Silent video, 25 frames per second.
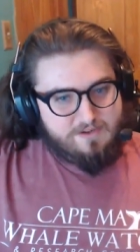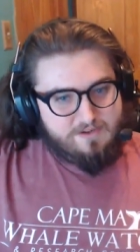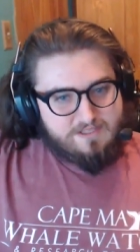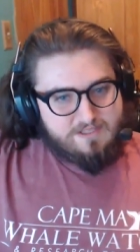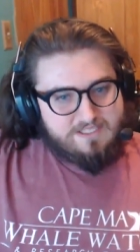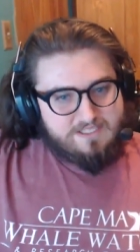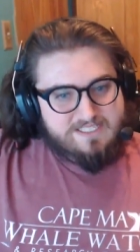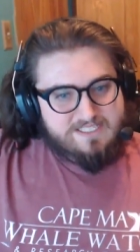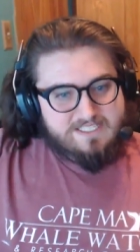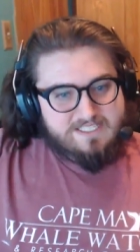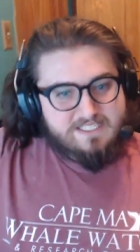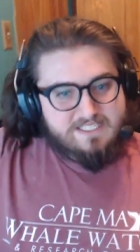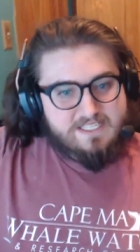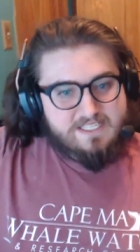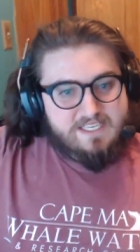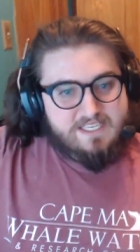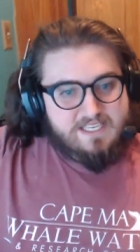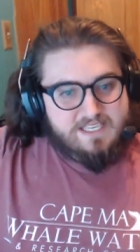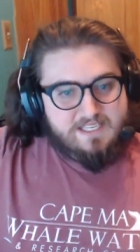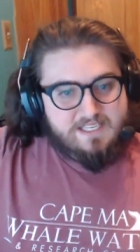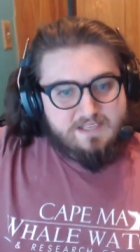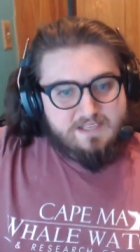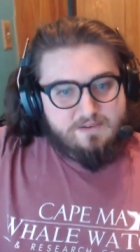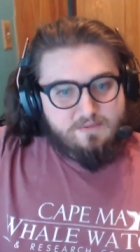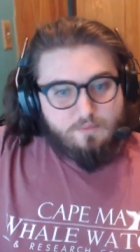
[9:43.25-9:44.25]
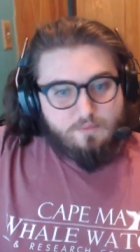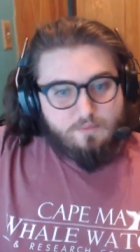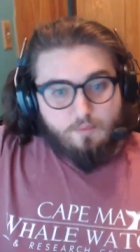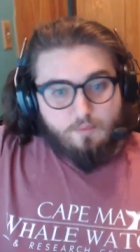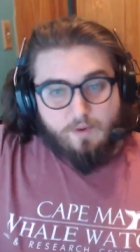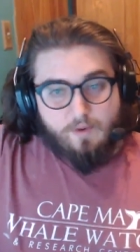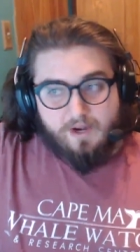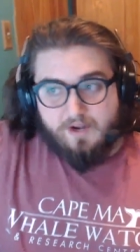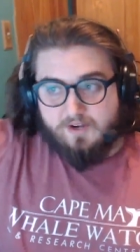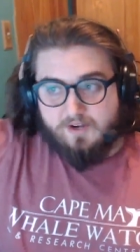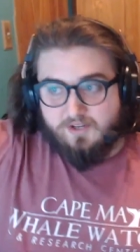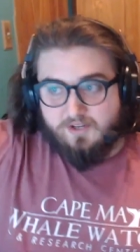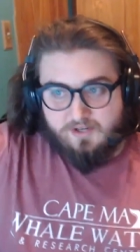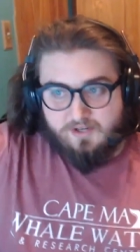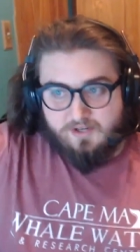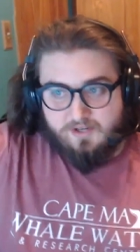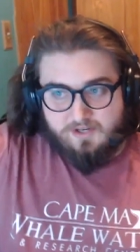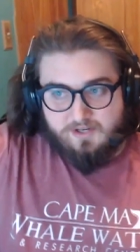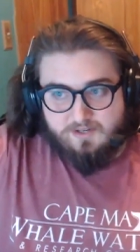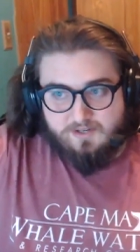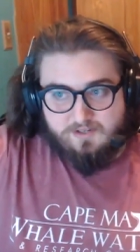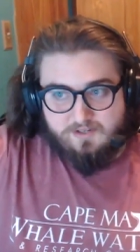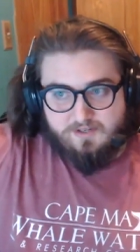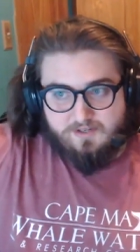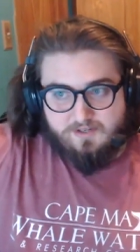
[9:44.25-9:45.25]
to see where
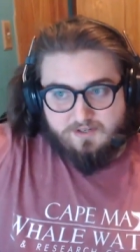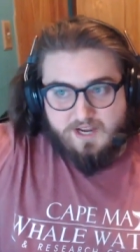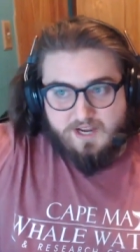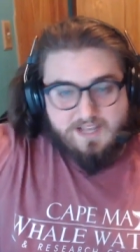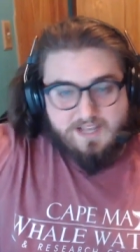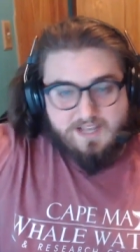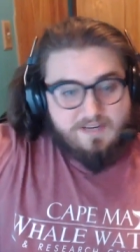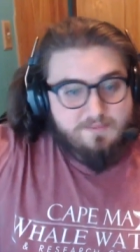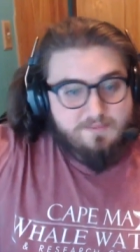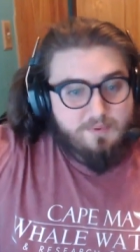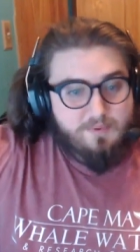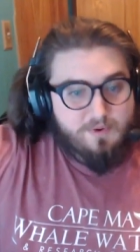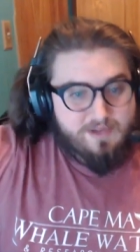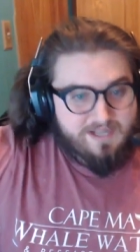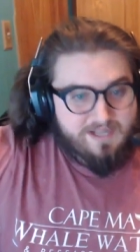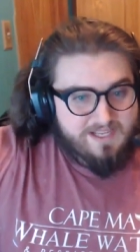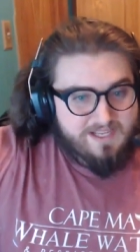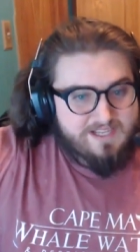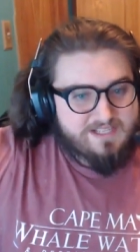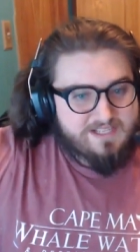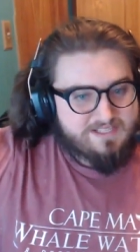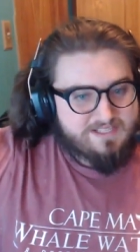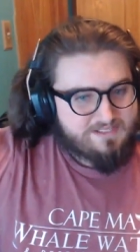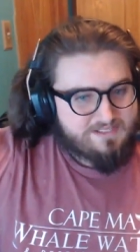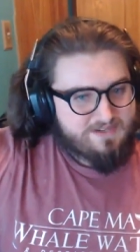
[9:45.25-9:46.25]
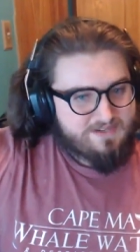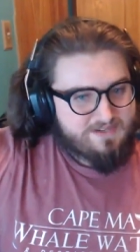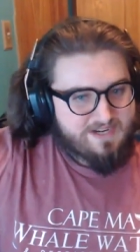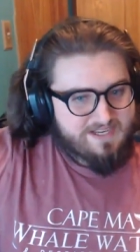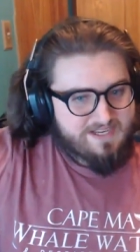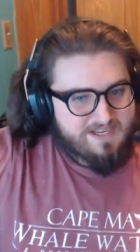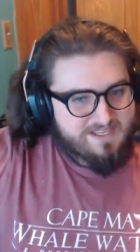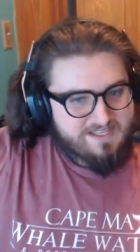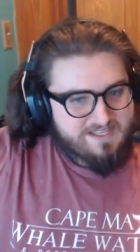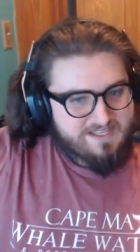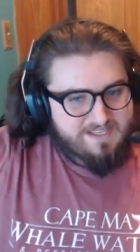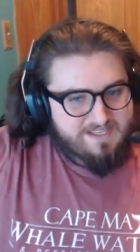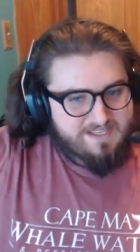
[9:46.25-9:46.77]
your your end point is, right?